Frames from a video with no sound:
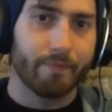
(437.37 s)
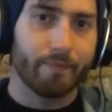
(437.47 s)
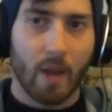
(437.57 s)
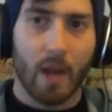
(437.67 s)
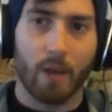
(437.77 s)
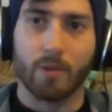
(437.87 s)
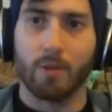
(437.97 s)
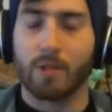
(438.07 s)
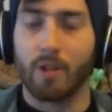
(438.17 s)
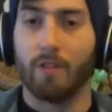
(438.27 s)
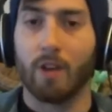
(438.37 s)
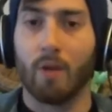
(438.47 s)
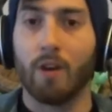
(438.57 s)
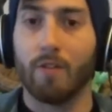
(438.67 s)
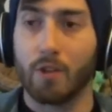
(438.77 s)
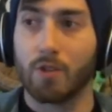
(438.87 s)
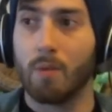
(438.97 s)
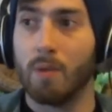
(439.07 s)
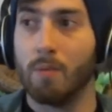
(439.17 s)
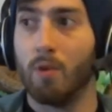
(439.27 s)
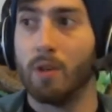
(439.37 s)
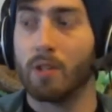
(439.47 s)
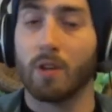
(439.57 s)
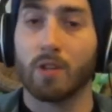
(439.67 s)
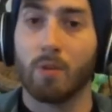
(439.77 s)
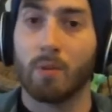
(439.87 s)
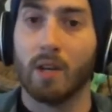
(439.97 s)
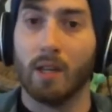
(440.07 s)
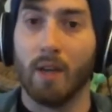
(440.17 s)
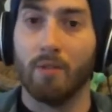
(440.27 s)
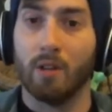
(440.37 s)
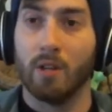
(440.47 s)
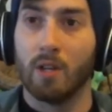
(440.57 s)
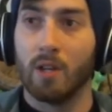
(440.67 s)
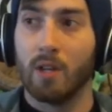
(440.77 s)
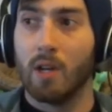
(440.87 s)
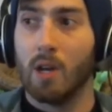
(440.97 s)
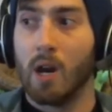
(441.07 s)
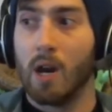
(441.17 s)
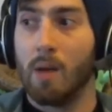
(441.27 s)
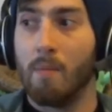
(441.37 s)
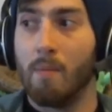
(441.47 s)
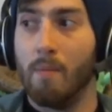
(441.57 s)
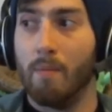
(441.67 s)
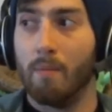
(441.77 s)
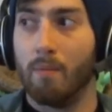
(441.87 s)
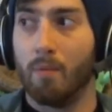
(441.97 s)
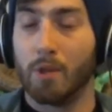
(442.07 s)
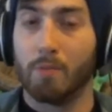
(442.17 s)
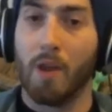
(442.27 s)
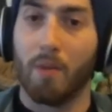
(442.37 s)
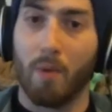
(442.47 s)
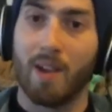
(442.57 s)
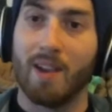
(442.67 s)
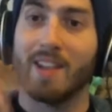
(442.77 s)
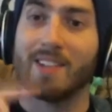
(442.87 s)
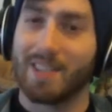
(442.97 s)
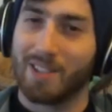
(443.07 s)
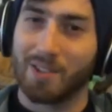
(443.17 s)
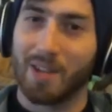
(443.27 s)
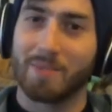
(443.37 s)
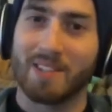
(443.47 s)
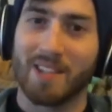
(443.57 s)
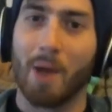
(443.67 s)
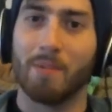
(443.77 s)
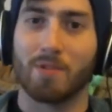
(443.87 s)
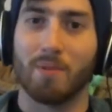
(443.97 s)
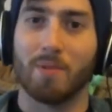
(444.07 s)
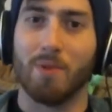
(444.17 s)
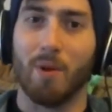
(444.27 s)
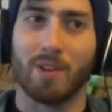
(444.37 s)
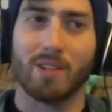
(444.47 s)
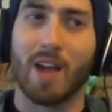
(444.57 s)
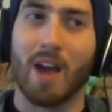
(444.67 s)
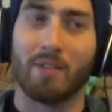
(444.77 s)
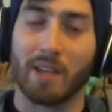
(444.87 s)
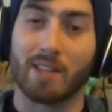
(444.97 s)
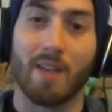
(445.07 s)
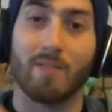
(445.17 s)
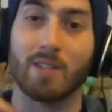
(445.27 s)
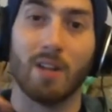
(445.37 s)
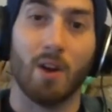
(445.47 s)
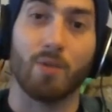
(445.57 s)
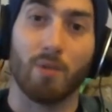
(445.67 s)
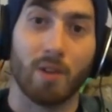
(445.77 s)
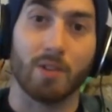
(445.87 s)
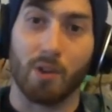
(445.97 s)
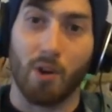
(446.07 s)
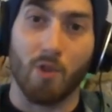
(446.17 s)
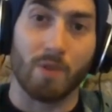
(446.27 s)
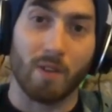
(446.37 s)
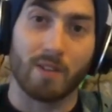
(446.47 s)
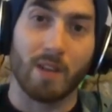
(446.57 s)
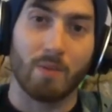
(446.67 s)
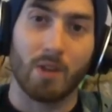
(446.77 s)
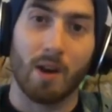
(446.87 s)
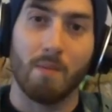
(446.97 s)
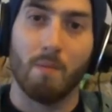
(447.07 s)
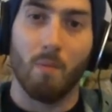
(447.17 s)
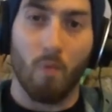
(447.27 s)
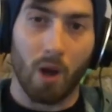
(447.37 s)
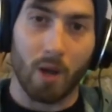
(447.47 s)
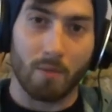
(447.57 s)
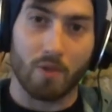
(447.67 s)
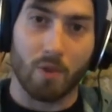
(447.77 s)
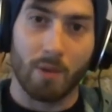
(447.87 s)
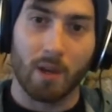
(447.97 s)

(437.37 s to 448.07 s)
household stuff, get ready for the stream in the morning, start streaming at eleven, um, which, by the way, takes a long time to set up the stream as well, because I have like seventeen hundred things that are open at the same time while I'm streaming.